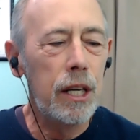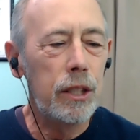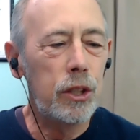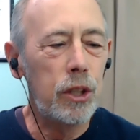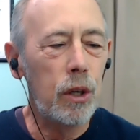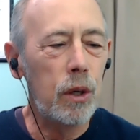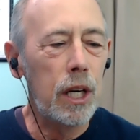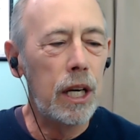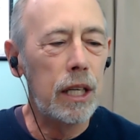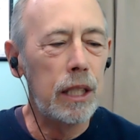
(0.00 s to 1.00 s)

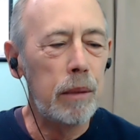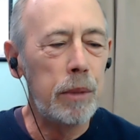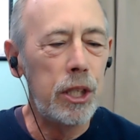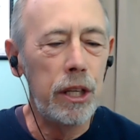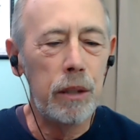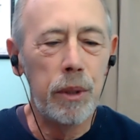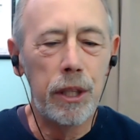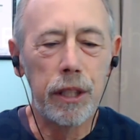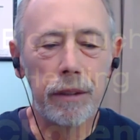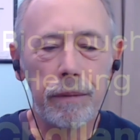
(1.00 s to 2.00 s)
so let me share it with you.